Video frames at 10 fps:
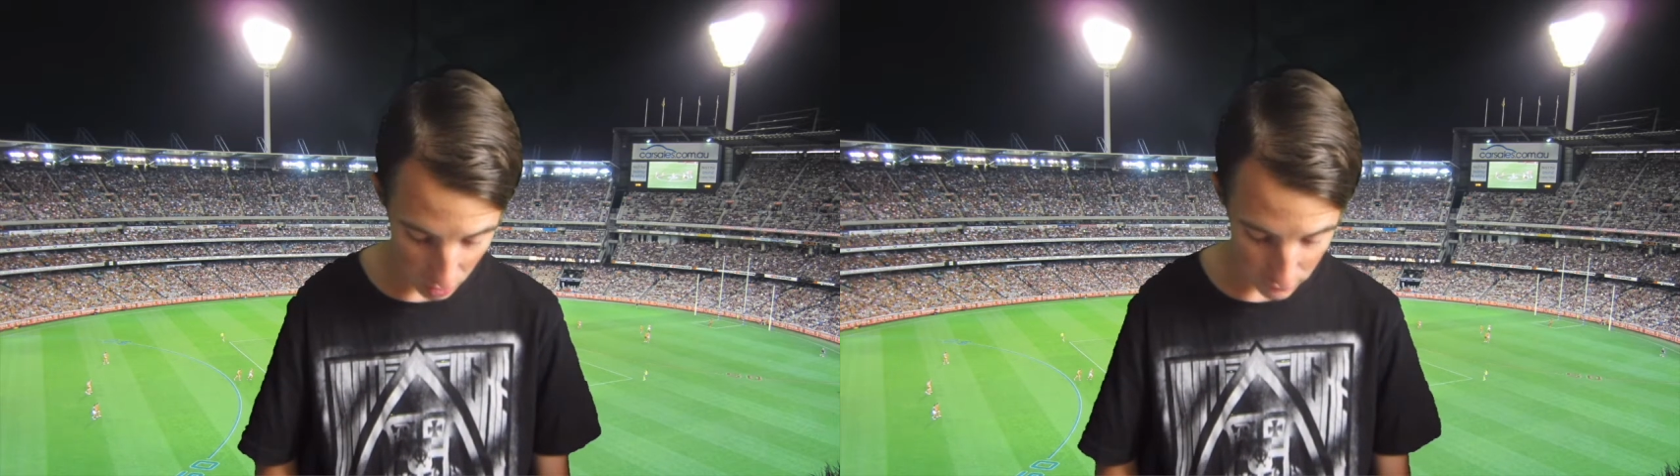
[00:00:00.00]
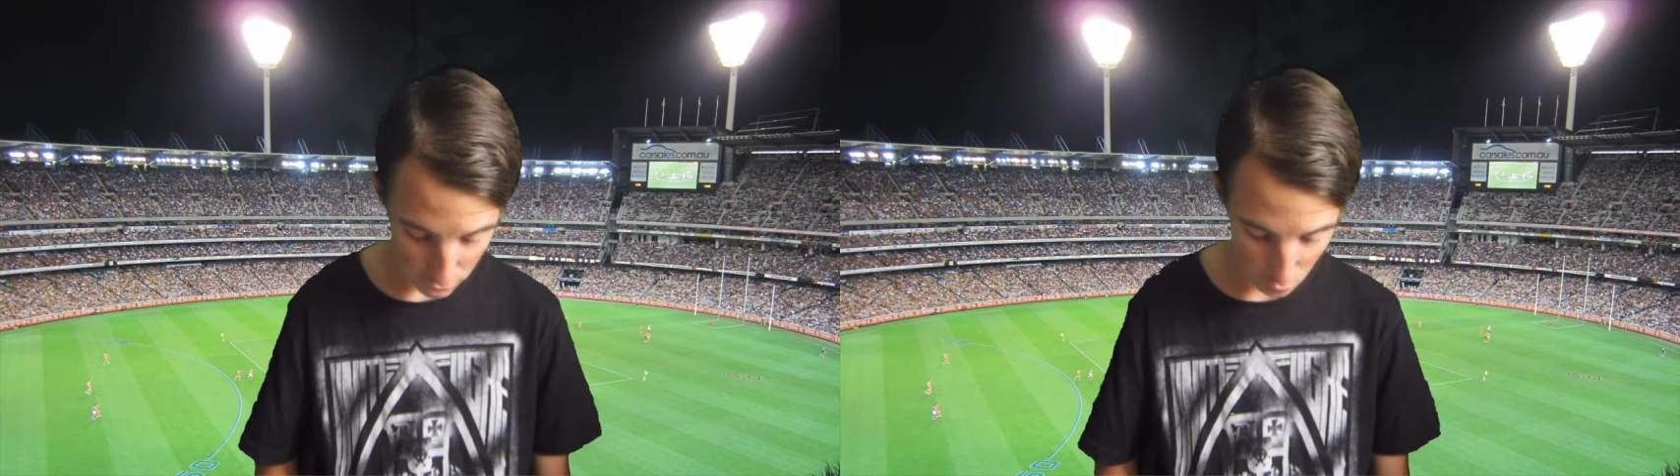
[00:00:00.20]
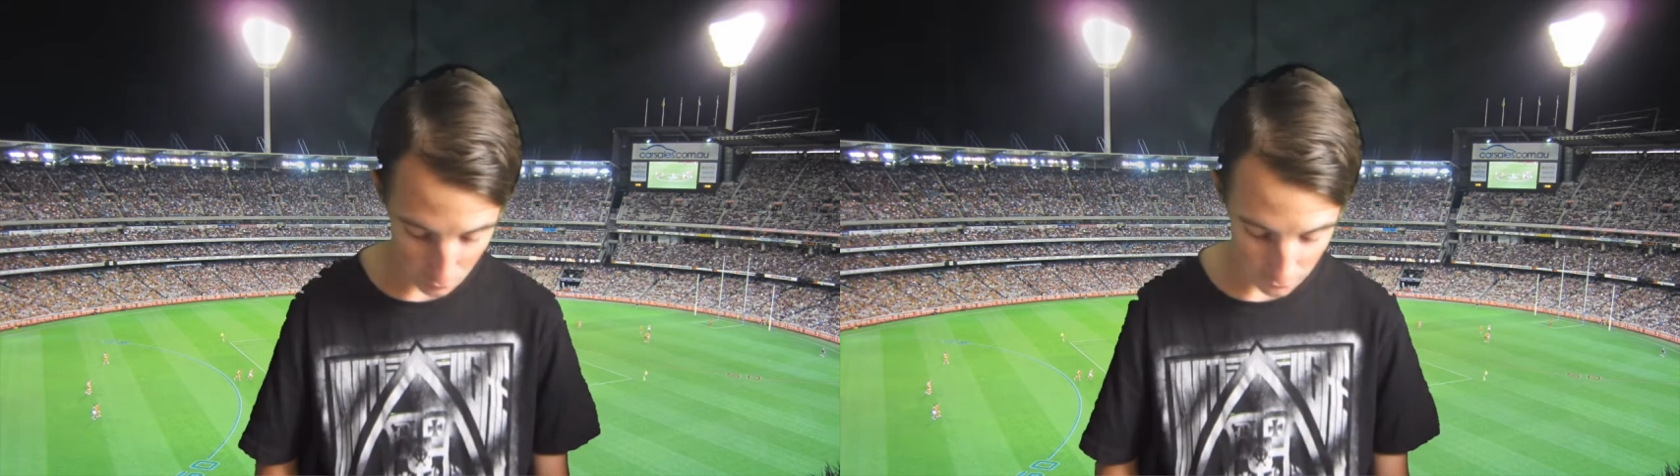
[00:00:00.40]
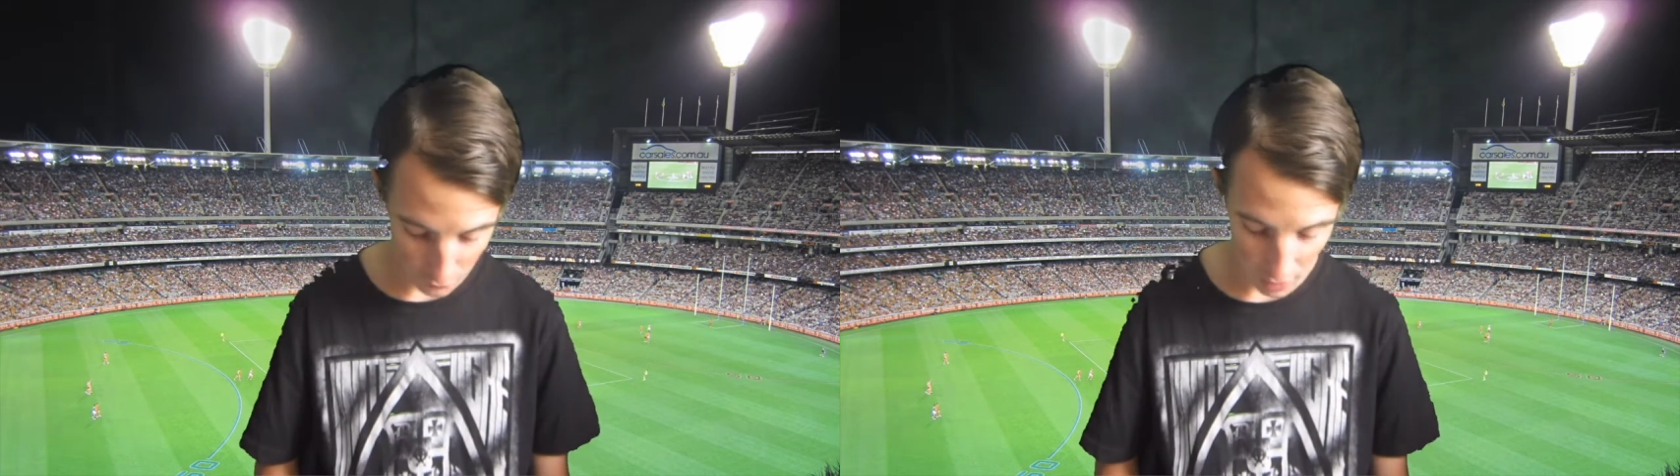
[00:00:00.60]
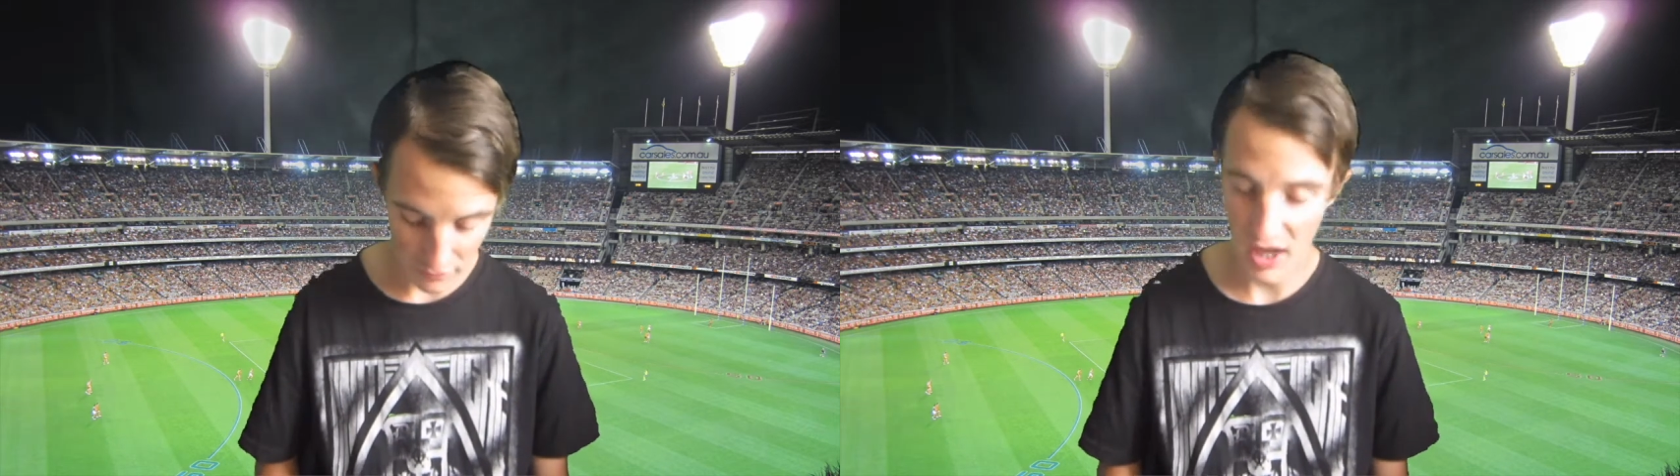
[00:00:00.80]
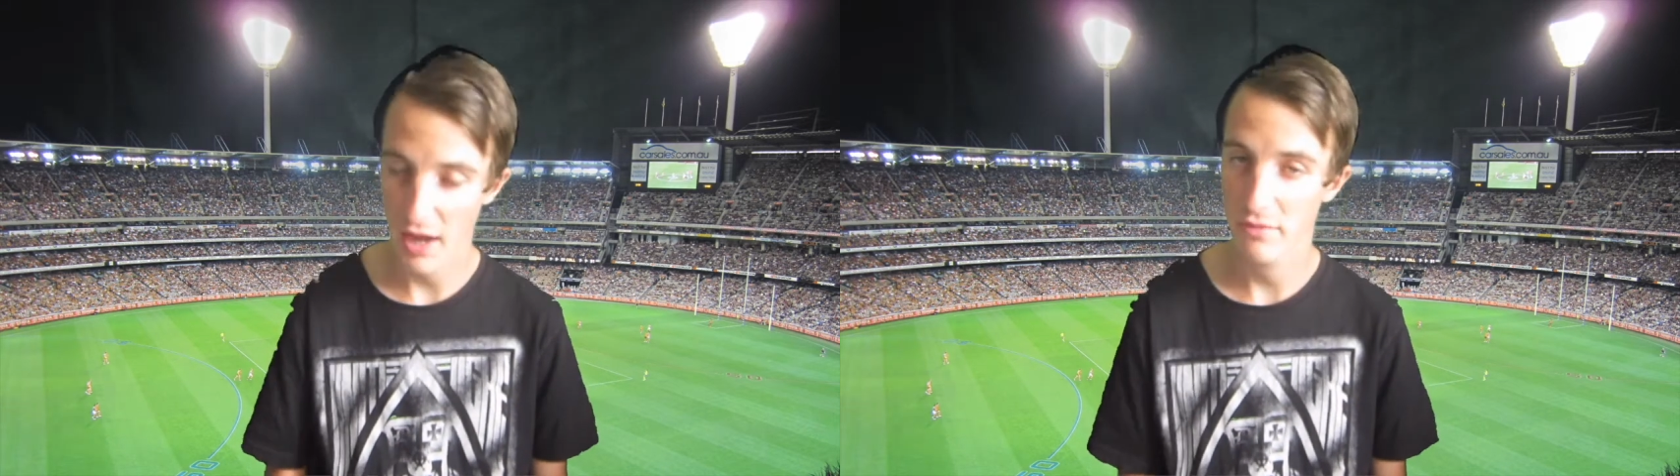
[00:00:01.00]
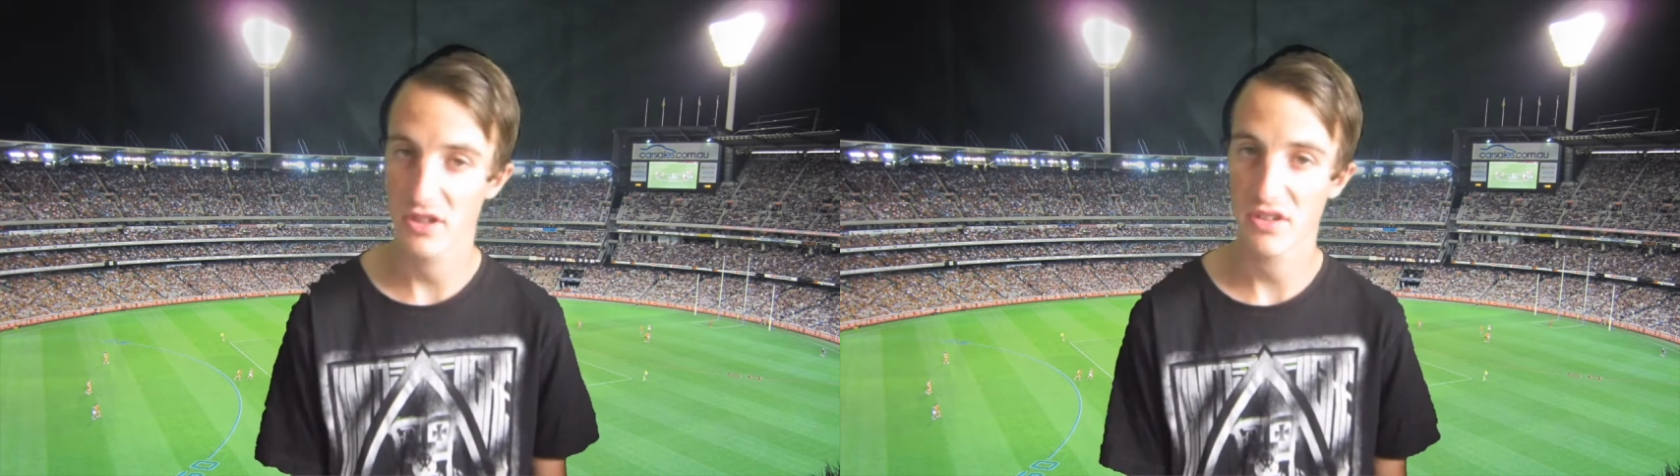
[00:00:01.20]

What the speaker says: won 4 of 5 games